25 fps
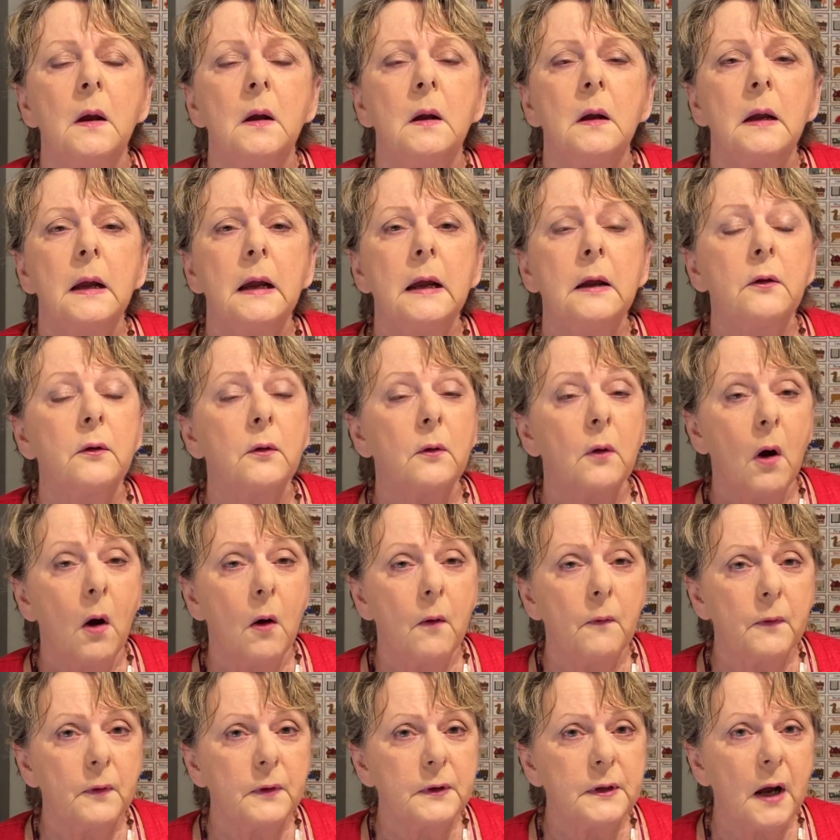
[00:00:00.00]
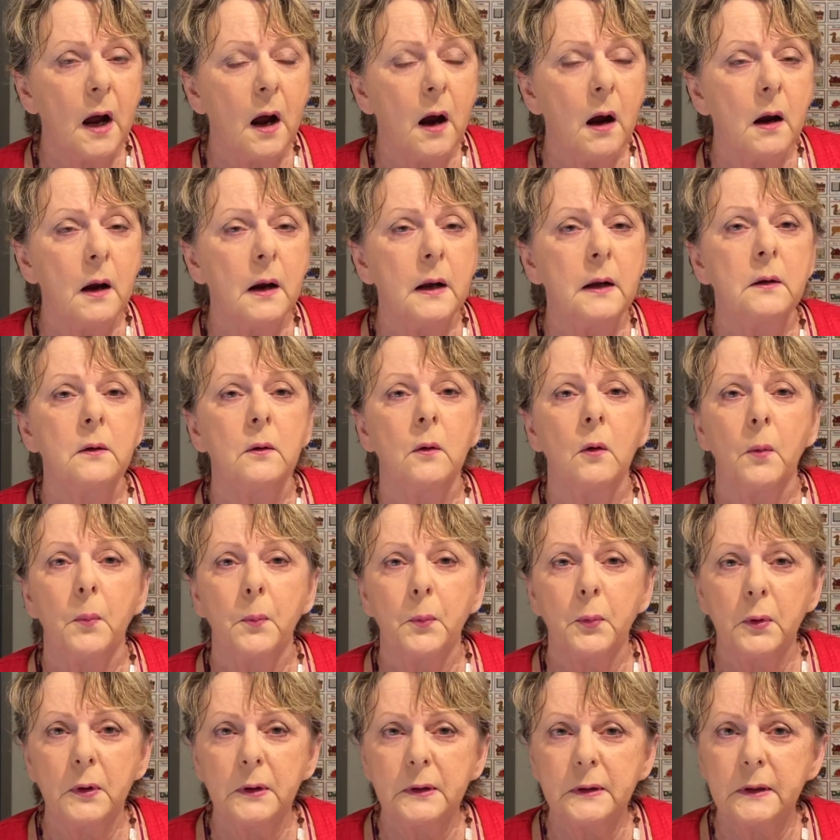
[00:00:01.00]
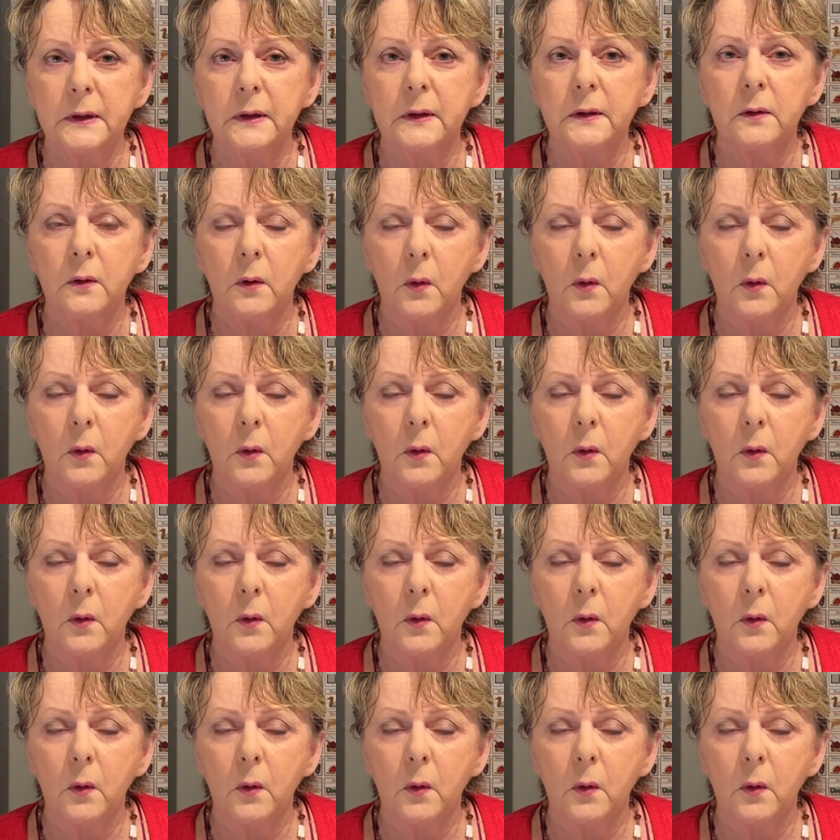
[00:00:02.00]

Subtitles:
either over-dyed or printed or